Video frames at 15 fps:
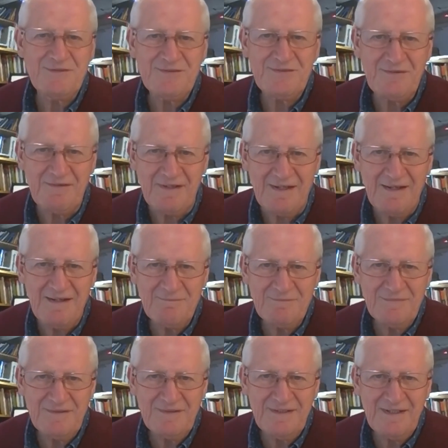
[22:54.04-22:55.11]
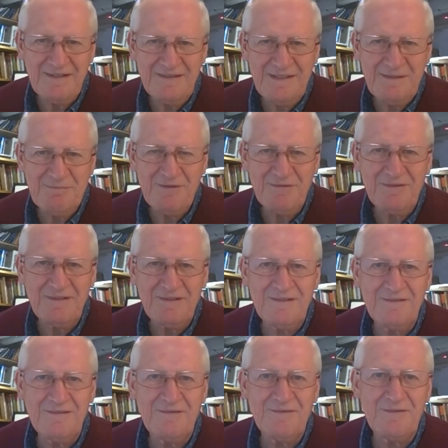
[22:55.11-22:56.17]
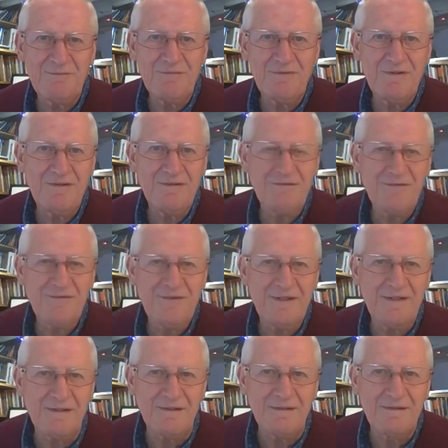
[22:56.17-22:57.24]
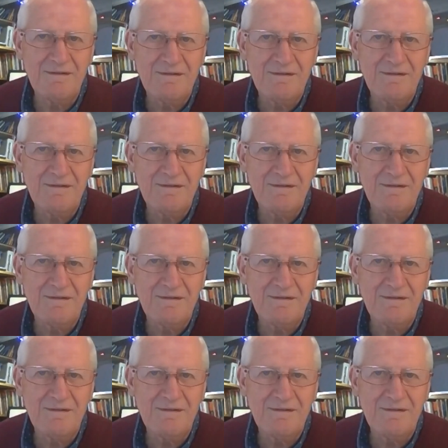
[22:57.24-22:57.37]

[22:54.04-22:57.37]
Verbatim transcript: Sorry, I'm I keep on clicking on the wrong thing.